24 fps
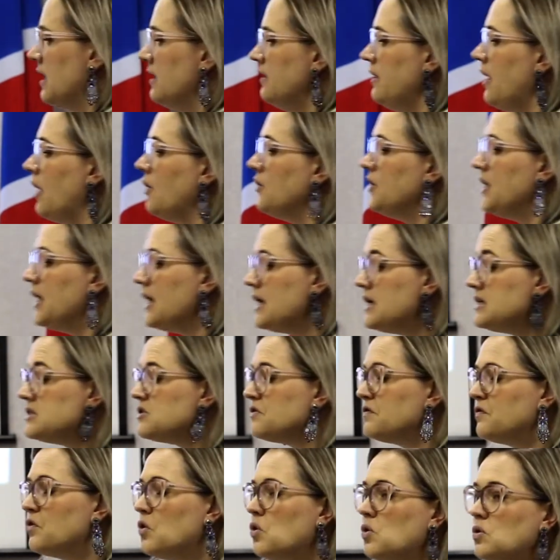Now, yes,
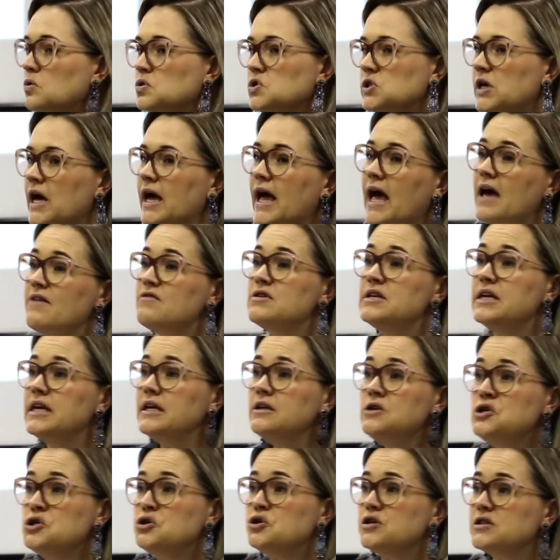of course, I have an
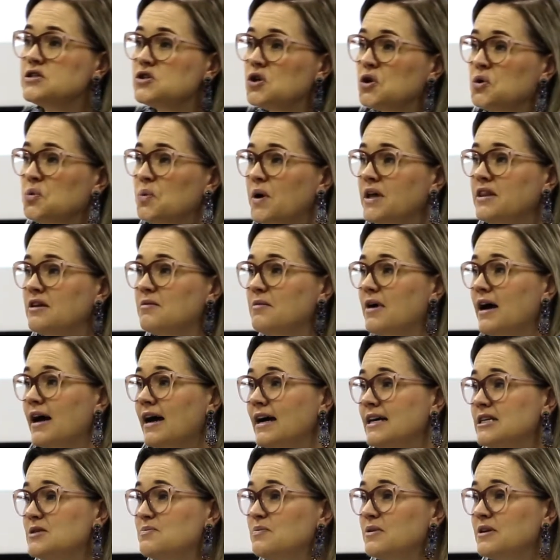interest on whether my
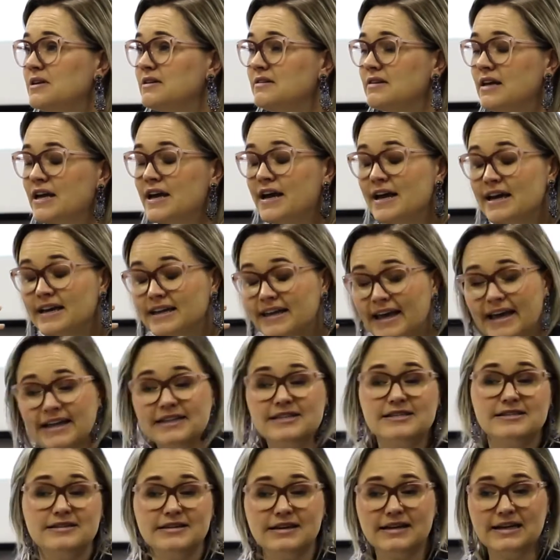husband
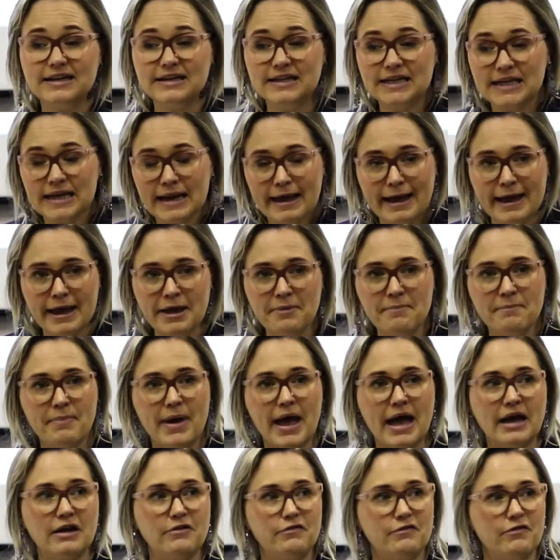gets the claim
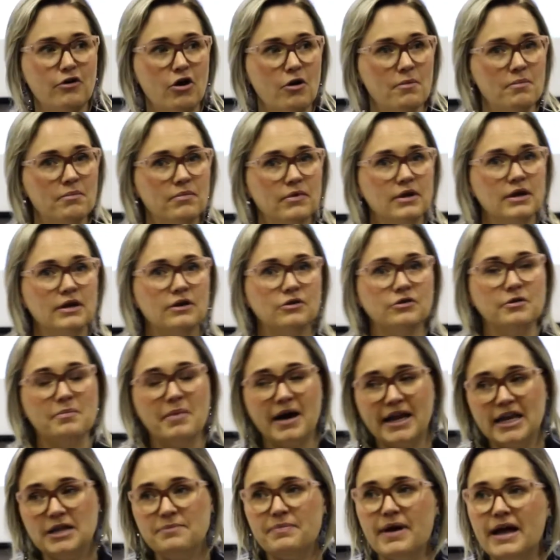back from the
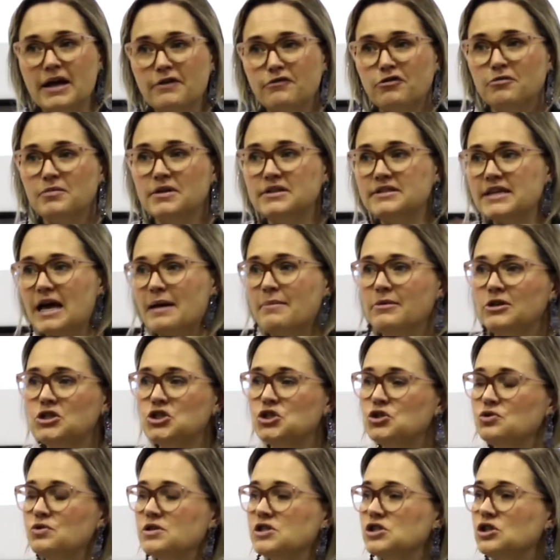money back from the damage
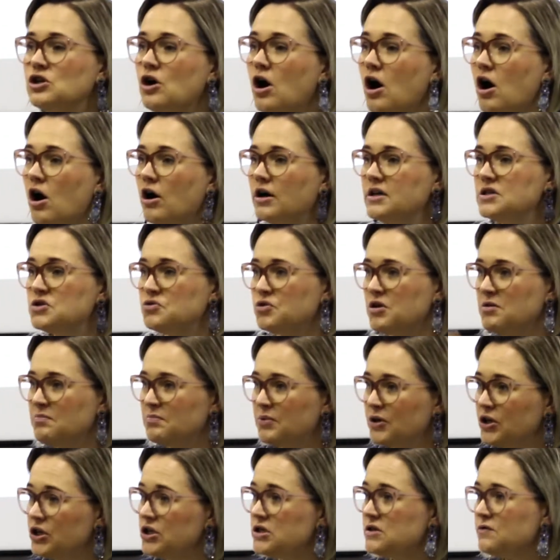to his car. He's
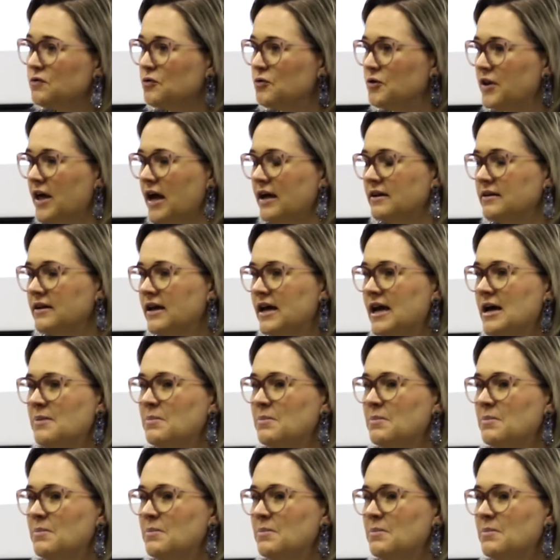reimbursed for that.